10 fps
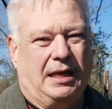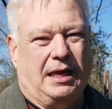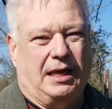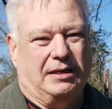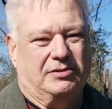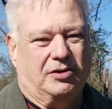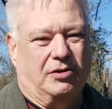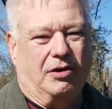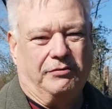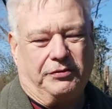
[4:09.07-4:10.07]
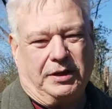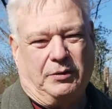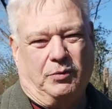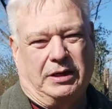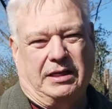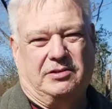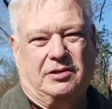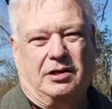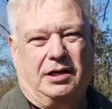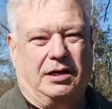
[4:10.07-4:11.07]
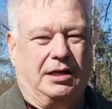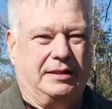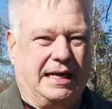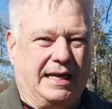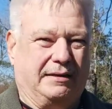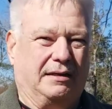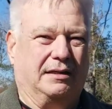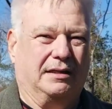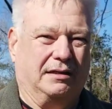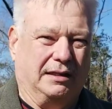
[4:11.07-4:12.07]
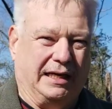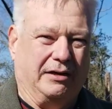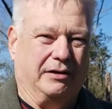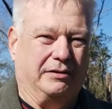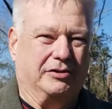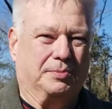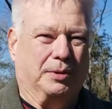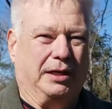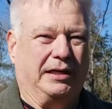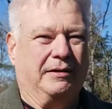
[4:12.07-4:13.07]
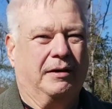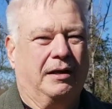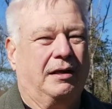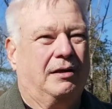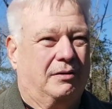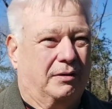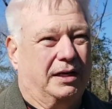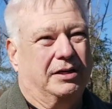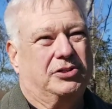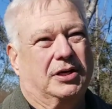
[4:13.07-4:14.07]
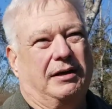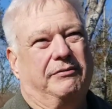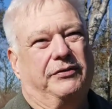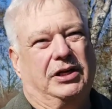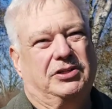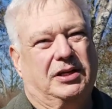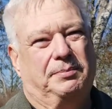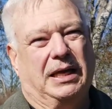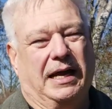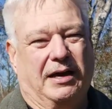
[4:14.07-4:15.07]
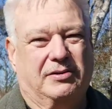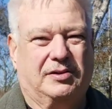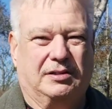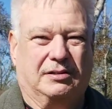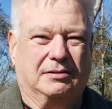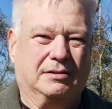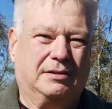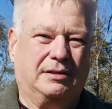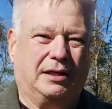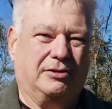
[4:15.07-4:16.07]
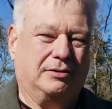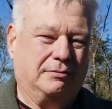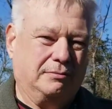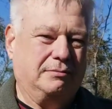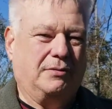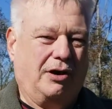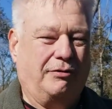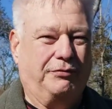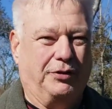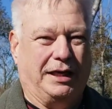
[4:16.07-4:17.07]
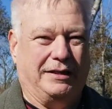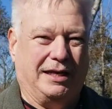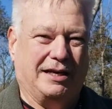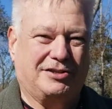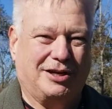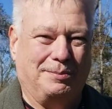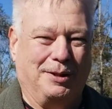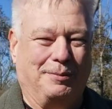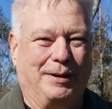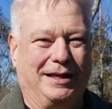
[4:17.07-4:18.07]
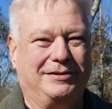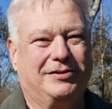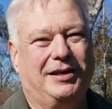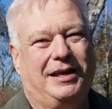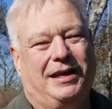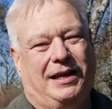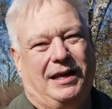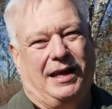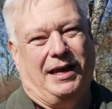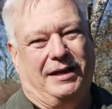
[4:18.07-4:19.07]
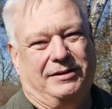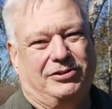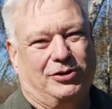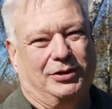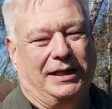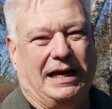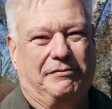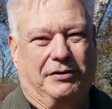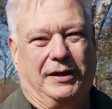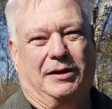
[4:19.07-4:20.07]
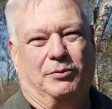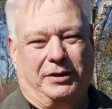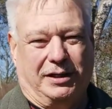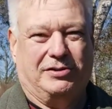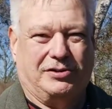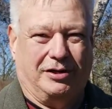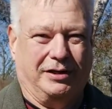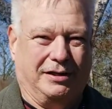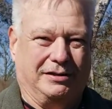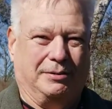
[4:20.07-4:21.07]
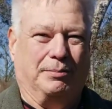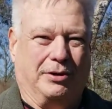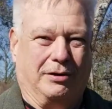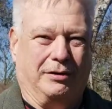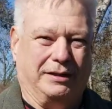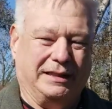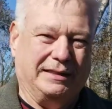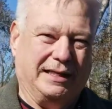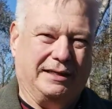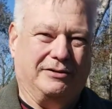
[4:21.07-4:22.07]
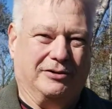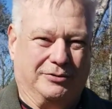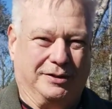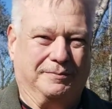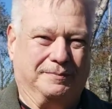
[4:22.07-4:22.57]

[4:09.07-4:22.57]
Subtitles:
And so hopefully we'll get started on that a little later in the spring. We're going to try and finish up the house in hopefully the next couple of months. And shortly after that, we'll get started on the barn and get that going.